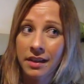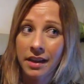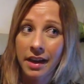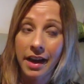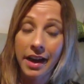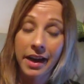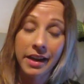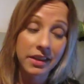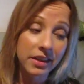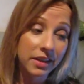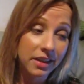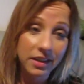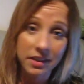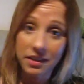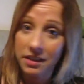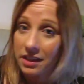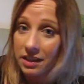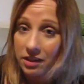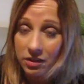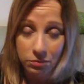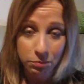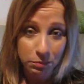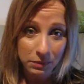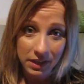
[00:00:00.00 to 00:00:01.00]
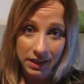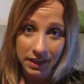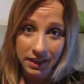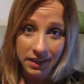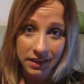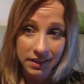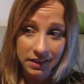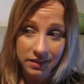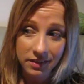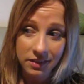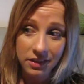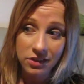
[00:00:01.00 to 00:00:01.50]
Are you going to give
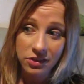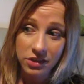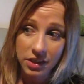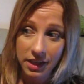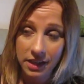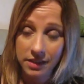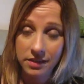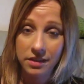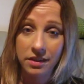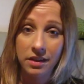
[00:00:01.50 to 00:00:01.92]
me the chance